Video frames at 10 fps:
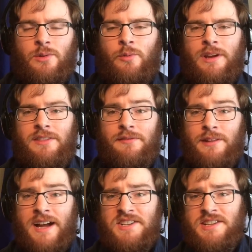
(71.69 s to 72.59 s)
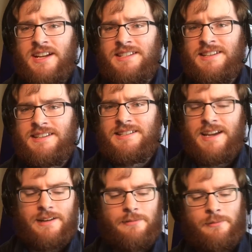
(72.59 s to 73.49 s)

with Flash Knights in his deck,